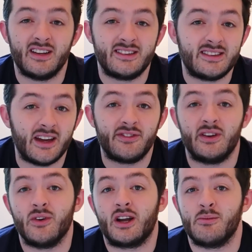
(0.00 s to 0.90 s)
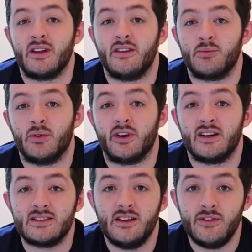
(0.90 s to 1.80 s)
I definitely recommend this
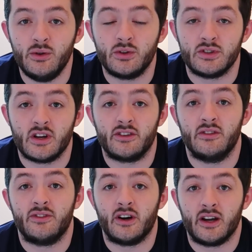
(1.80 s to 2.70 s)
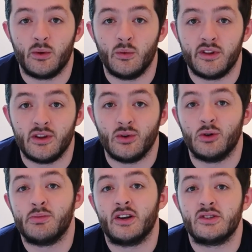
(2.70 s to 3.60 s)
product if you can justify it within
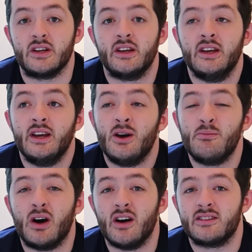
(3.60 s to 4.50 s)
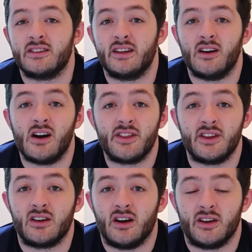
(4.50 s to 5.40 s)
your budget. Personally, I
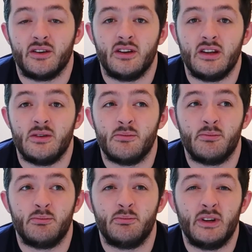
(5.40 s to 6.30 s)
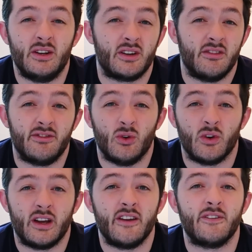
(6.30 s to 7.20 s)
think I'd only be looking
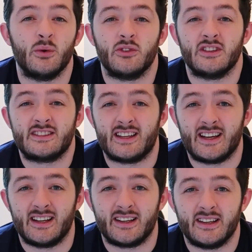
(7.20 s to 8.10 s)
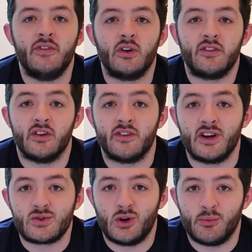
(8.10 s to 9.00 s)
for it if it was on sale again. If you're looking for a
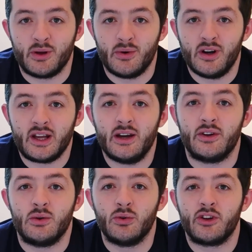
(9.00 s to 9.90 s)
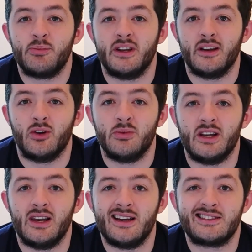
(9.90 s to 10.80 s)
very strong pre-workout and you want to spend a little
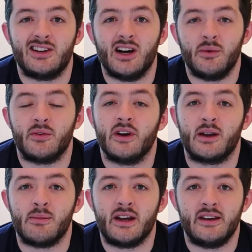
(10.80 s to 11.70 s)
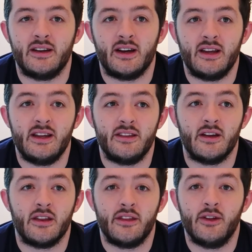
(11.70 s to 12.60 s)
bit less, I would recommend
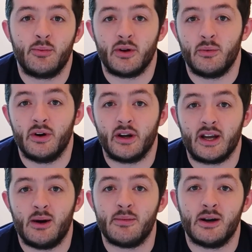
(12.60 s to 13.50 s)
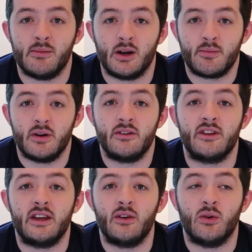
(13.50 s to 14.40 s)
either The Pre-Workout by
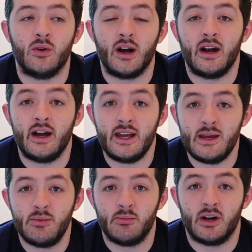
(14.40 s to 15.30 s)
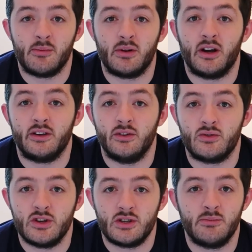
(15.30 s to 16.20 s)
MyProtein or Abe by Applied
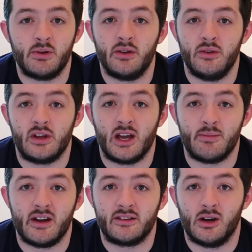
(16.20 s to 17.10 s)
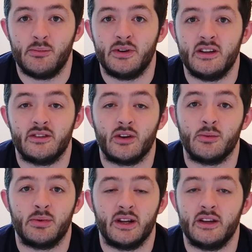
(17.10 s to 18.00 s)
Nutrition, both UK-based companies, so
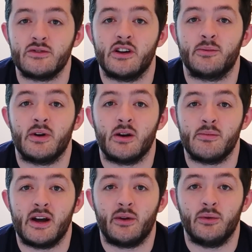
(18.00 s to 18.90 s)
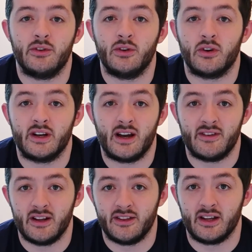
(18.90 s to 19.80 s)
completely transparent panels. You're not going to
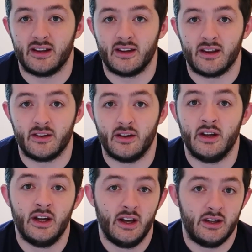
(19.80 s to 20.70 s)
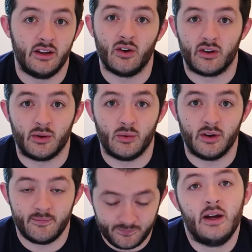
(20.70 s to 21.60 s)
have anything in there that you're not going to
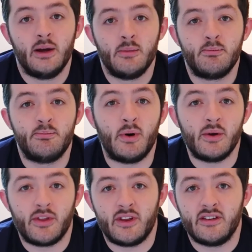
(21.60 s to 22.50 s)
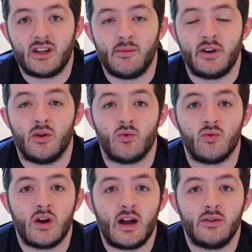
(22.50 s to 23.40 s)
want. Both of these come in at
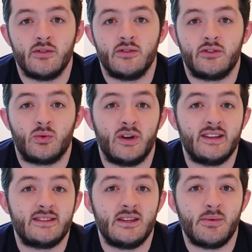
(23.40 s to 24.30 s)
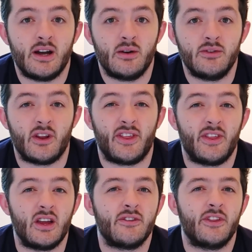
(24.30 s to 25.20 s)
around £20, I
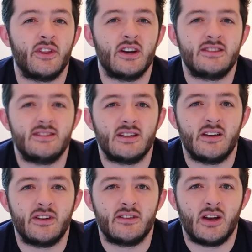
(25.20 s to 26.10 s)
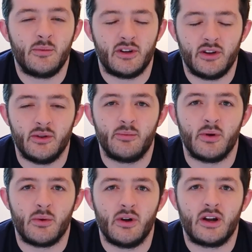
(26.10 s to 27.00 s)
think, for 30 serving tubs. I know that The
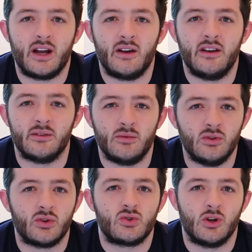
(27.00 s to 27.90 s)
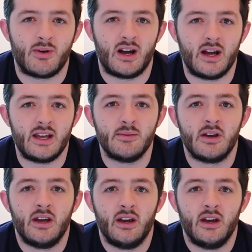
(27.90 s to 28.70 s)
Pre-Workout is, I'm not sure about Abe.